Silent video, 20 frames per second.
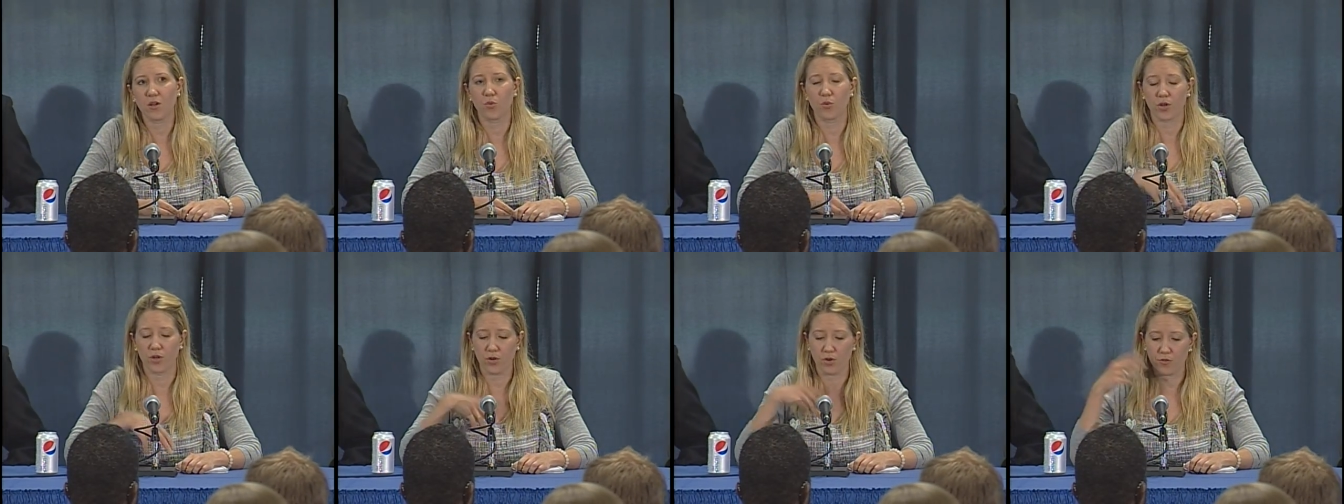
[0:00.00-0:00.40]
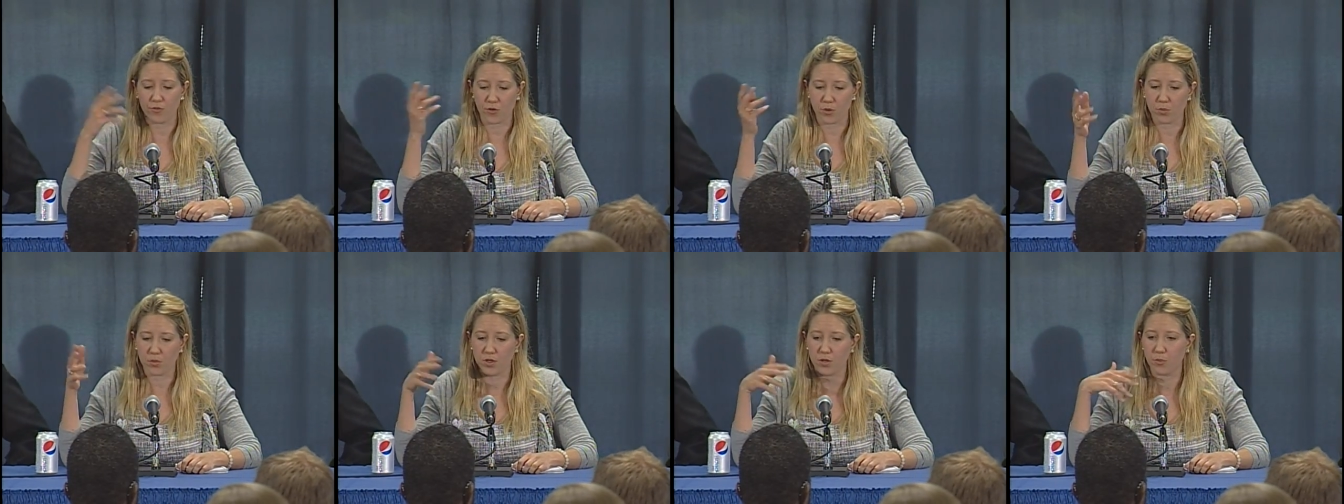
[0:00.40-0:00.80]
where you heard
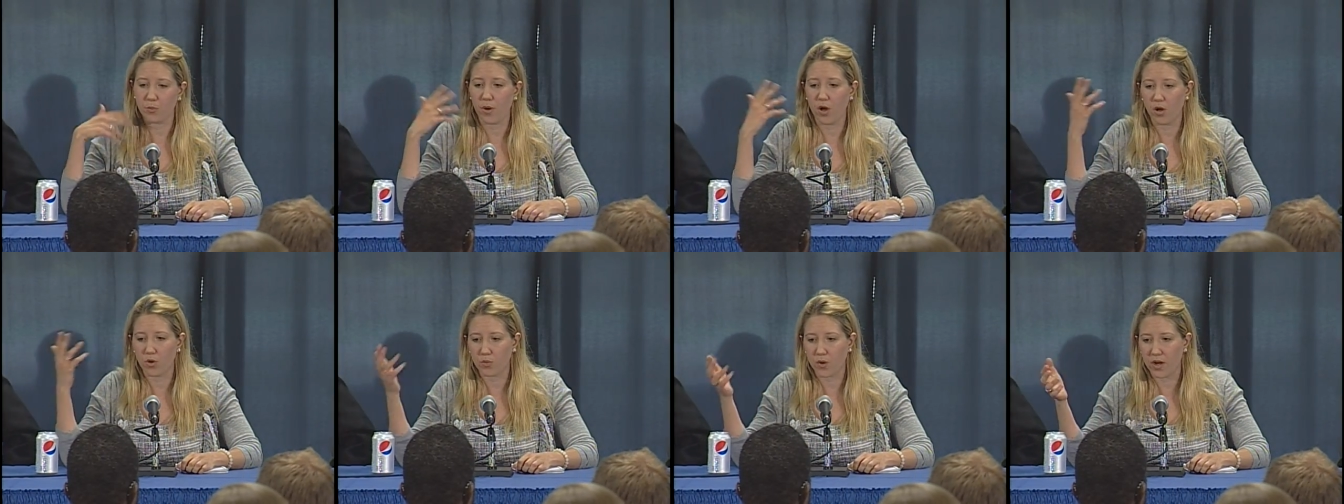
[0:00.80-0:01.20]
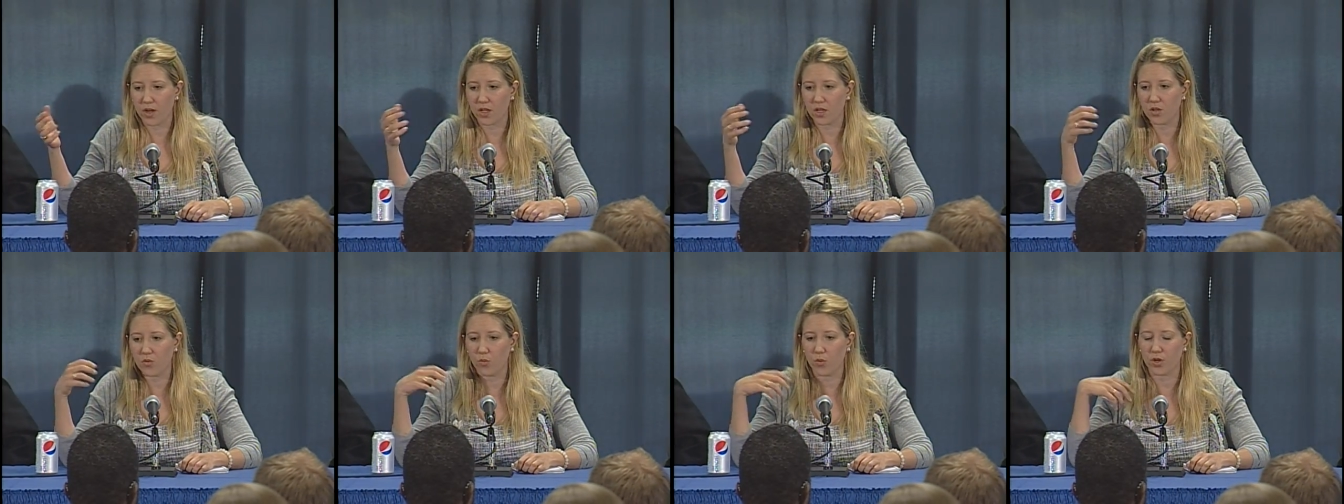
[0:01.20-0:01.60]
from Paul
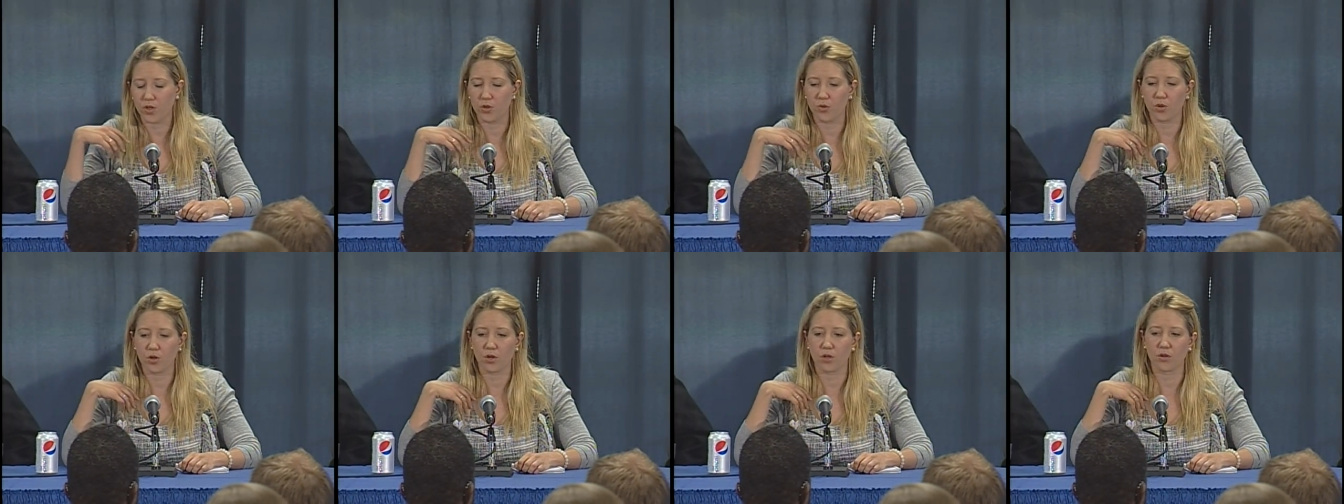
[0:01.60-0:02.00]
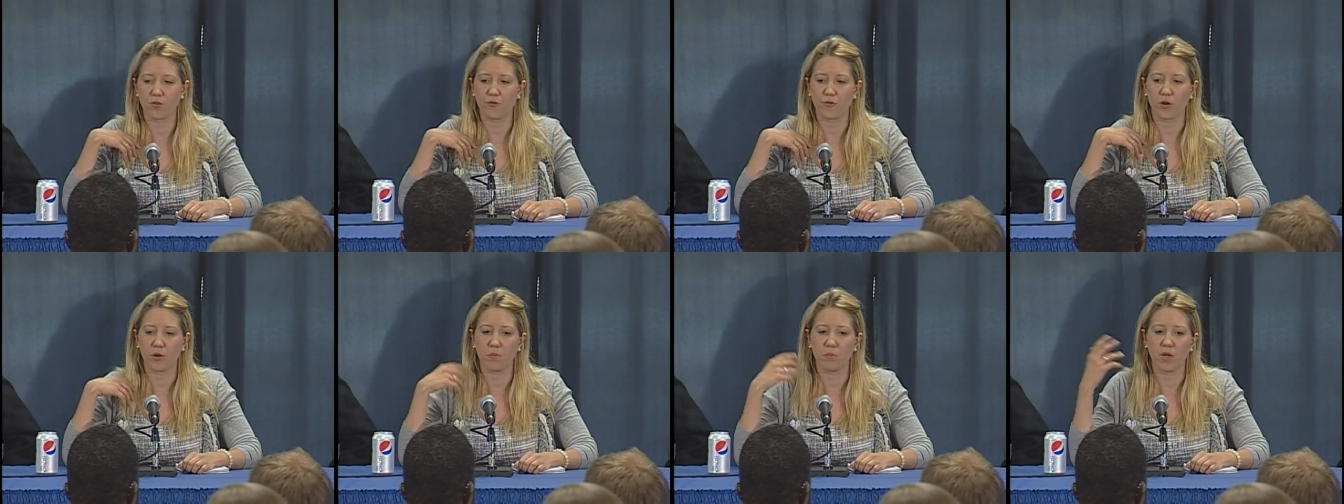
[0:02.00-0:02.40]
Ryan, where you heard
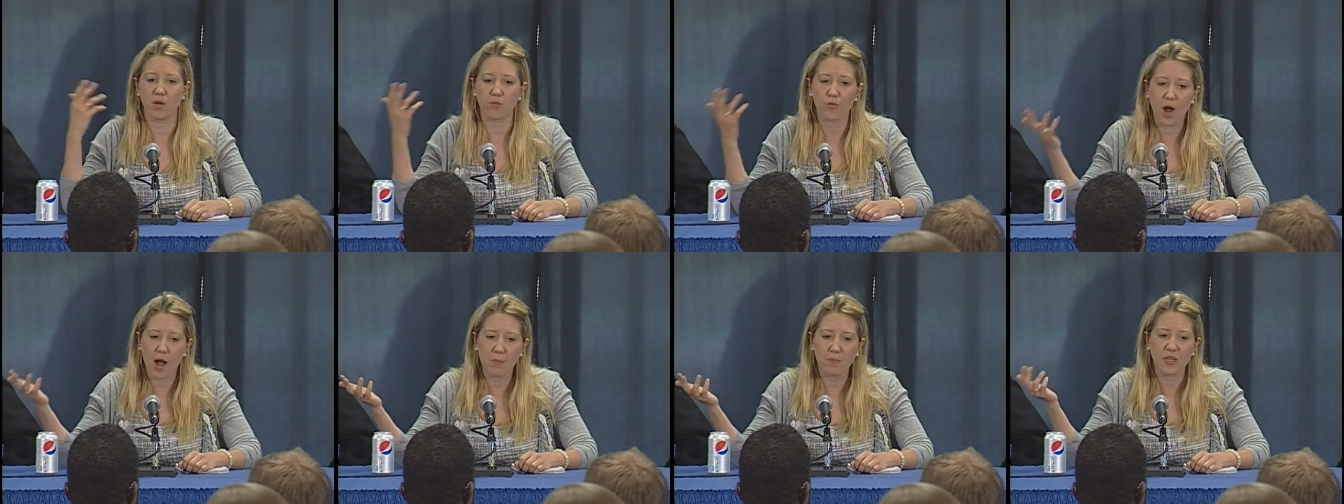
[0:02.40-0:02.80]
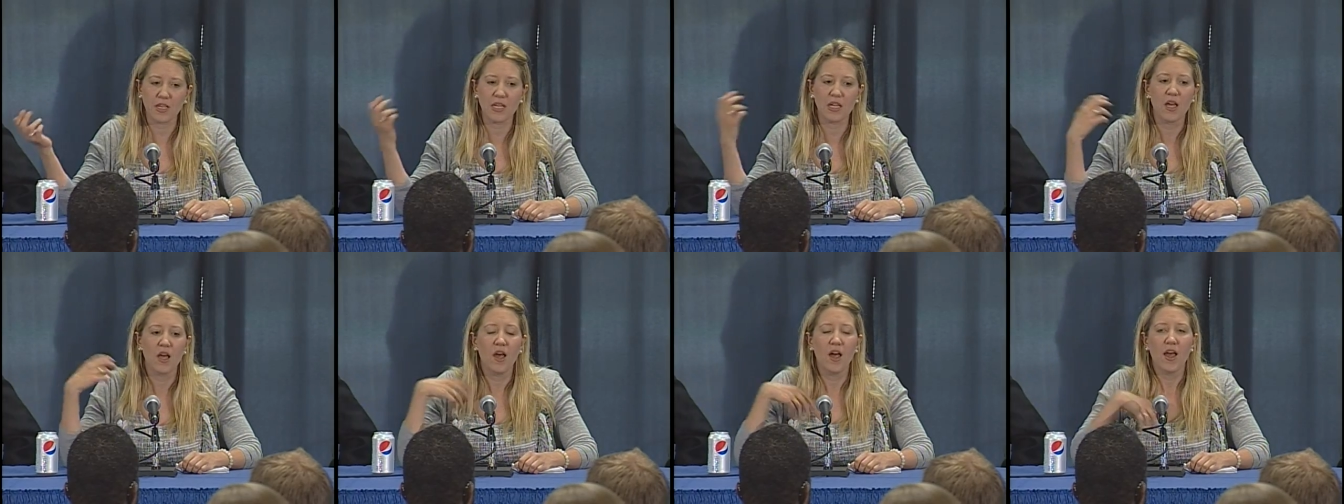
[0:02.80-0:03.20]
from Romney,